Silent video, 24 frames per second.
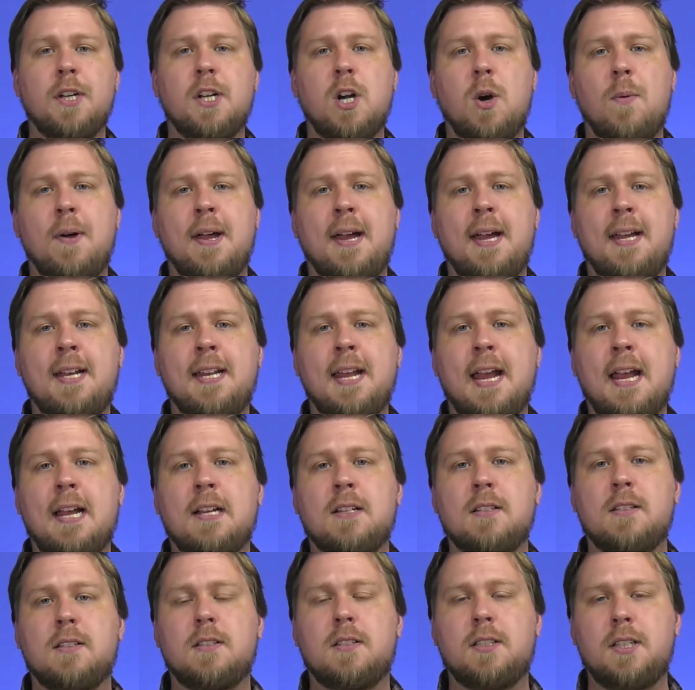to go ahead
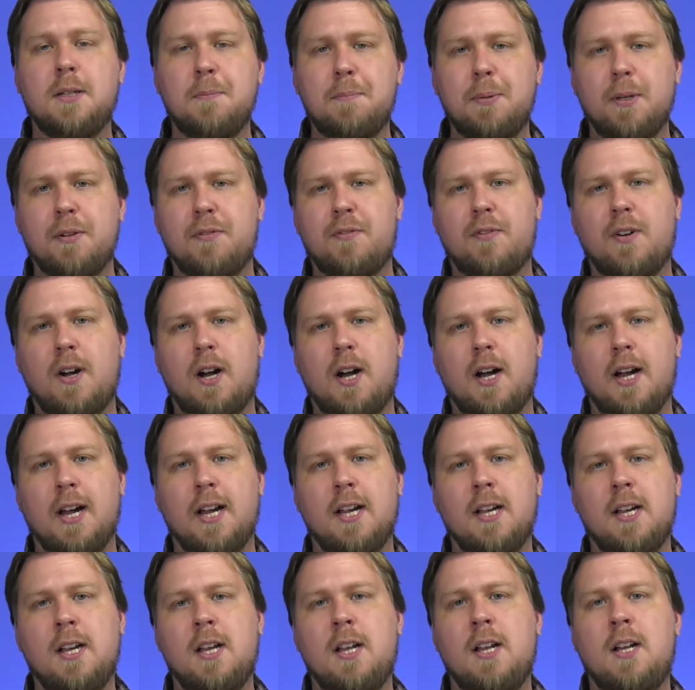and simplify